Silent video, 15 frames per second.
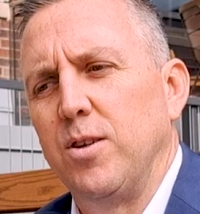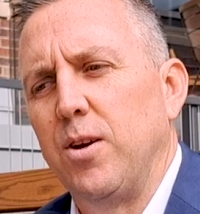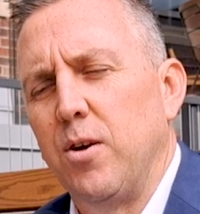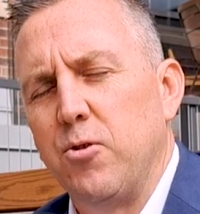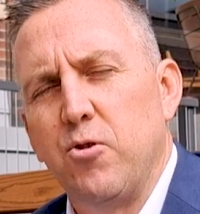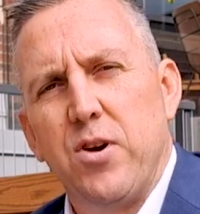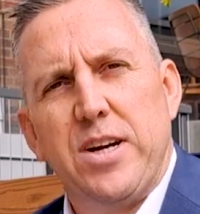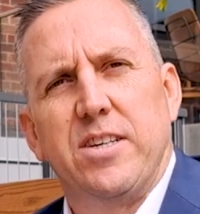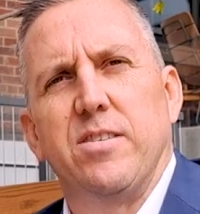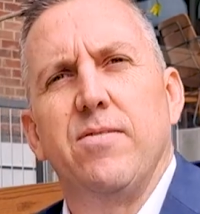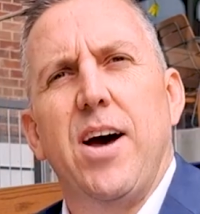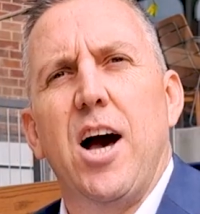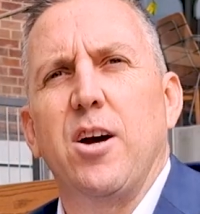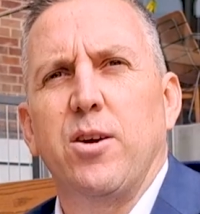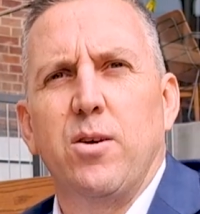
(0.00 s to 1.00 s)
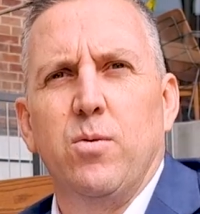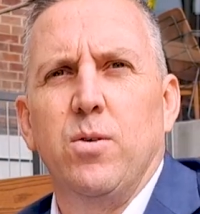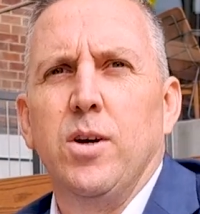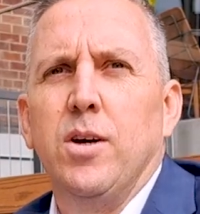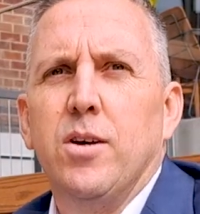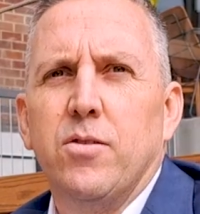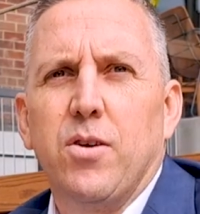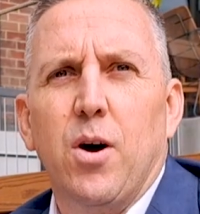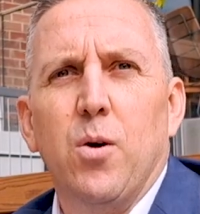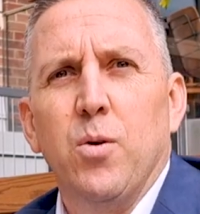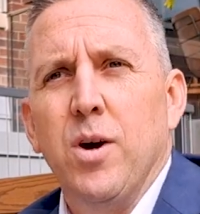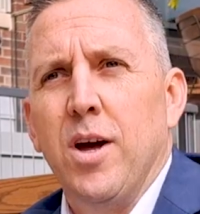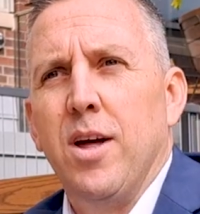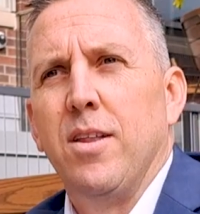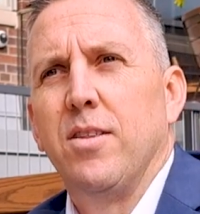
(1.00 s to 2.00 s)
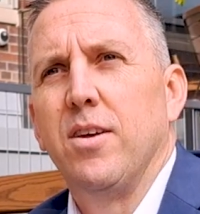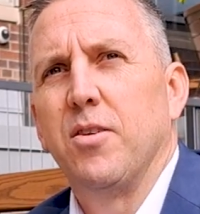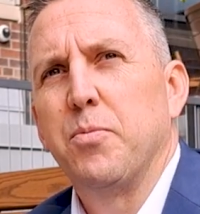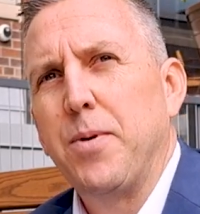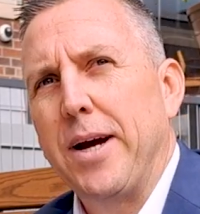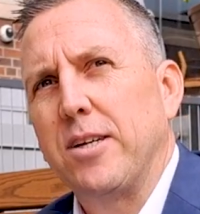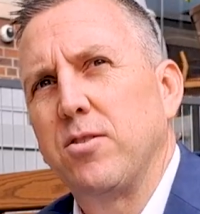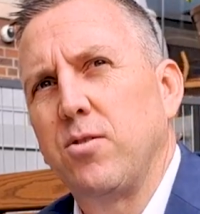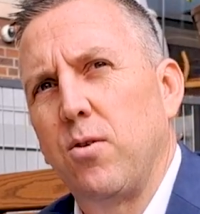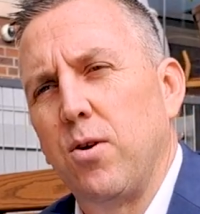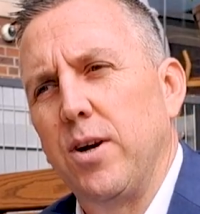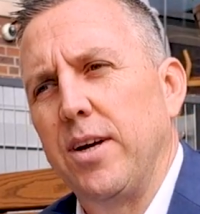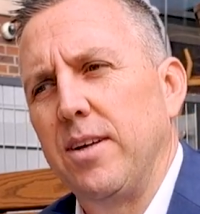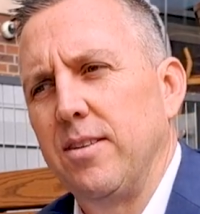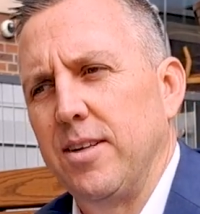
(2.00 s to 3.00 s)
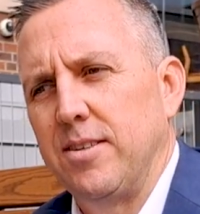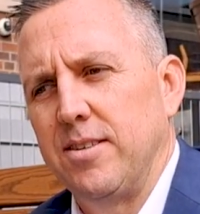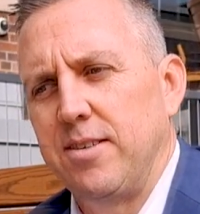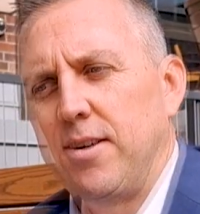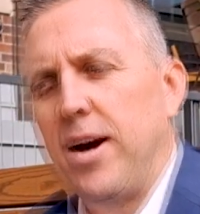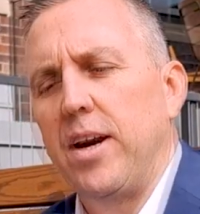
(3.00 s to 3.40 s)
duration value. So the spec story, let's just